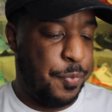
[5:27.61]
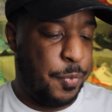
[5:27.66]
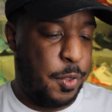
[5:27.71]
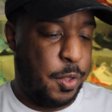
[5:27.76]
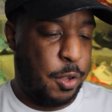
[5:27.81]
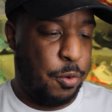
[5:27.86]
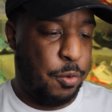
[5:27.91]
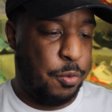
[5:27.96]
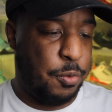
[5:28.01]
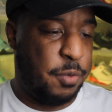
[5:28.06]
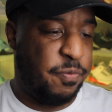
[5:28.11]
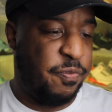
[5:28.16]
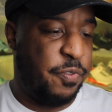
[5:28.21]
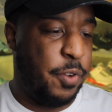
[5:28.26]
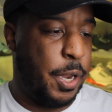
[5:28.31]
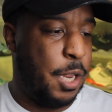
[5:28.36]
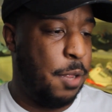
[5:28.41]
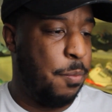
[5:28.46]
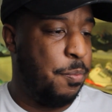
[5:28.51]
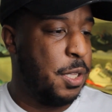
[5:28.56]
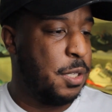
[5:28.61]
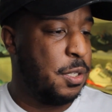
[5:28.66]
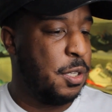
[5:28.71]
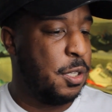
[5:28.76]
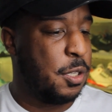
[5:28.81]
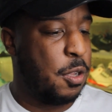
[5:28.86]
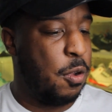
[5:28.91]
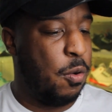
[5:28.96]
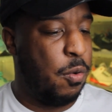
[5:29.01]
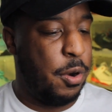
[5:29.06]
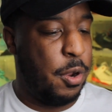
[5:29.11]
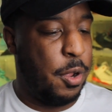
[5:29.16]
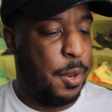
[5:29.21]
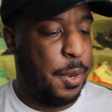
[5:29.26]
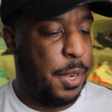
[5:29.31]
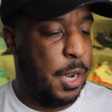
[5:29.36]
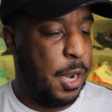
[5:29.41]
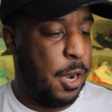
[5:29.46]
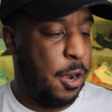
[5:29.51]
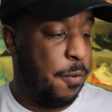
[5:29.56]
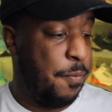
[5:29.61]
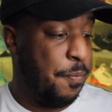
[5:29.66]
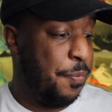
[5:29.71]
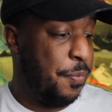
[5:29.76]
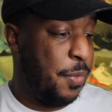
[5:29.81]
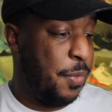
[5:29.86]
No funny business going on there.